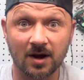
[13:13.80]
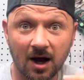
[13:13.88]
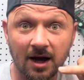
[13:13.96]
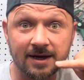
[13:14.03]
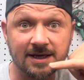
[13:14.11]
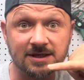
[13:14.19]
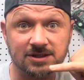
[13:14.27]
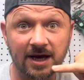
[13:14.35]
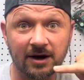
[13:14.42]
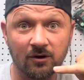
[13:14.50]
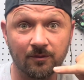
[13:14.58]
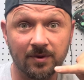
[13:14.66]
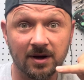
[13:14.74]
I need your
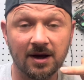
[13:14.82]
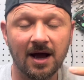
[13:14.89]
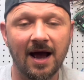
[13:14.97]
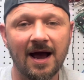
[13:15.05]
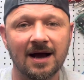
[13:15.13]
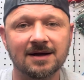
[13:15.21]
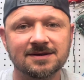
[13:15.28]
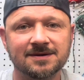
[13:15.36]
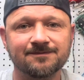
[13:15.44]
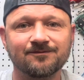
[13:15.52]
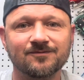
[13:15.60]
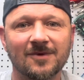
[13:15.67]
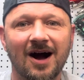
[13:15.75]
help. And
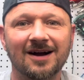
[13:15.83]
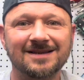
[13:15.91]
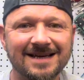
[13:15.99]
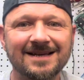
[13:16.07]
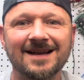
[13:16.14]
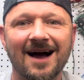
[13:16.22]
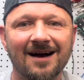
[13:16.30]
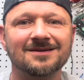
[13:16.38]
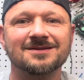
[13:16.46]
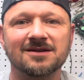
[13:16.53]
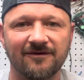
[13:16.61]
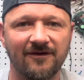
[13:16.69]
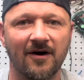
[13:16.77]
I didn't
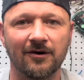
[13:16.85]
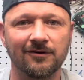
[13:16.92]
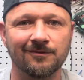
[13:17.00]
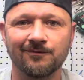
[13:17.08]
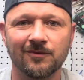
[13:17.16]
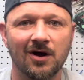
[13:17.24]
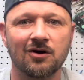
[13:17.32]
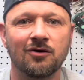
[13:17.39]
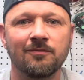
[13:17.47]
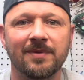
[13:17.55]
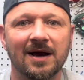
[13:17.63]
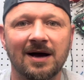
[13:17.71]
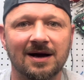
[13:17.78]
answer the phone. I
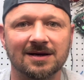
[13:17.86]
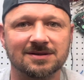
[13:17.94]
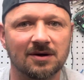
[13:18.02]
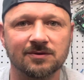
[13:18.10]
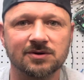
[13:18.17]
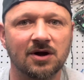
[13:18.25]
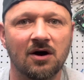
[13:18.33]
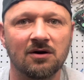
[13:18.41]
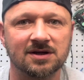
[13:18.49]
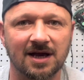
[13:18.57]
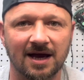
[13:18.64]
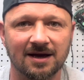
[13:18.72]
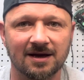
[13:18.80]
couldn't be asked. I was on
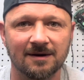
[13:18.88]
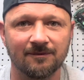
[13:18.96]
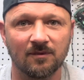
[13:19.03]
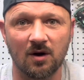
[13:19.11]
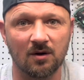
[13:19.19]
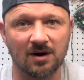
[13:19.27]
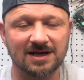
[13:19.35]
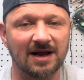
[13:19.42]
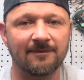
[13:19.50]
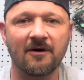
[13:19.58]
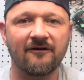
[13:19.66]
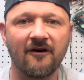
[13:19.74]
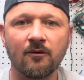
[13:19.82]
holiday. Well, I didn't have
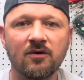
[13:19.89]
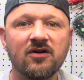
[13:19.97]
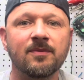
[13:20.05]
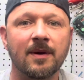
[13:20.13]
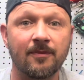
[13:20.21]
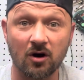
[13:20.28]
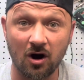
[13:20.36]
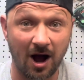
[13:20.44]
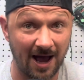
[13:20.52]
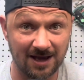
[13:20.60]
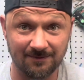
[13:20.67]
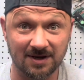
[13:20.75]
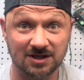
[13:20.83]
my phone with me, but I
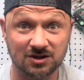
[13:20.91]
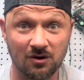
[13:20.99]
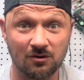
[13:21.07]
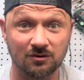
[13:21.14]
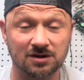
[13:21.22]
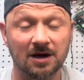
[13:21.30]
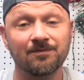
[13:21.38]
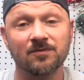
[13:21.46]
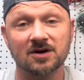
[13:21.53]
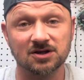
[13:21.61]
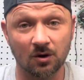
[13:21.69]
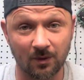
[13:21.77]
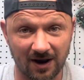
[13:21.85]
got 8 missed calls.
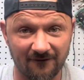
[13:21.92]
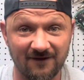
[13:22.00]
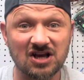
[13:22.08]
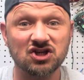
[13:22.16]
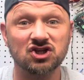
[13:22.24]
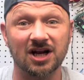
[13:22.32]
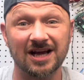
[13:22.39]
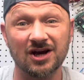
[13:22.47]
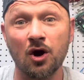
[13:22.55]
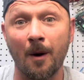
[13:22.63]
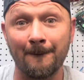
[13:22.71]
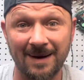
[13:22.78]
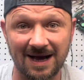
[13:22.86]
So when I eventually
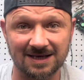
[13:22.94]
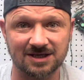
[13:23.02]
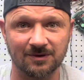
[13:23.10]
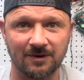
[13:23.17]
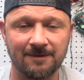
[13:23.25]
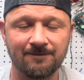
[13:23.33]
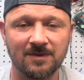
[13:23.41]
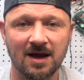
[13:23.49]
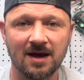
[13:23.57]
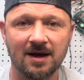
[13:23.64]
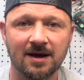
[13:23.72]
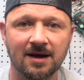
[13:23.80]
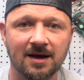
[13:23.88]
got back to him,
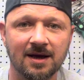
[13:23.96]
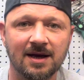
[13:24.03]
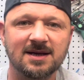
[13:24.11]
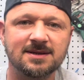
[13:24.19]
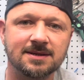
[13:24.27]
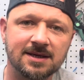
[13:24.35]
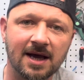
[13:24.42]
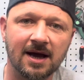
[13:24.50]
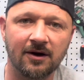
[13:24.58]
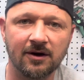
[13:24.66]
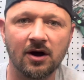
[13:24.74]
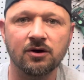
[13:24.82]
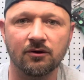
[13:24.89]
he said, yeah,
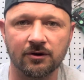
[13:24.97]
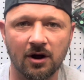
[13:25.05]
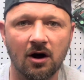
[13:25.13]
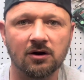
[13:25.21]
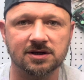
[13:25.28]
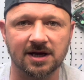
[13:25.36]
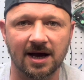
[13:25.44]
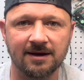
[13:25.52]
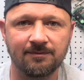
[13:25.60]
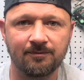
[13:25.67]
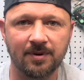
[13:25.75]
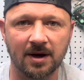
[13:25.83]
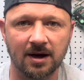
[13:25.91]
I know you're on holiday,
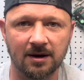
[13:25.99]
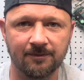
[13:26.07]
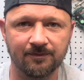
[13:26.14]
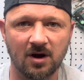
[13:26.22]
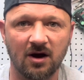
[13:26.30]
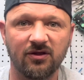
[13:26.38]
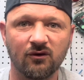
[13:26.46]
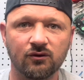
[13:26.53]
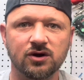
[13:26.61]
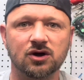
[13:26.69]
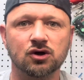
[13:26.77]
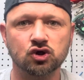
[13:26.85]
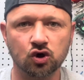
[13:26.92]
but I thought
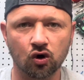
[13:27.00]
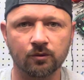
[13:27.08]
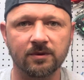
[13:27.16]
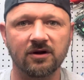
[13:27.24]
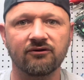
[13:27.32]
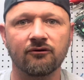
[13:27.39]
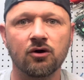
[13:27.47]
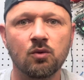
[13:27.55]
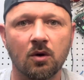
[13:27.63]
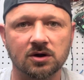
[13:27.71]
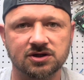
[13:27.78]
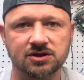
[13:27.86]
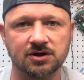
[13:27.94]
you could talk me through
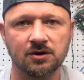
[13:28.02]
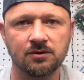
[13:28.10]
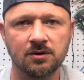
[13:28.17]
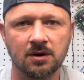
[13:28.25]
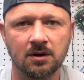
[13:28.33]
what to do.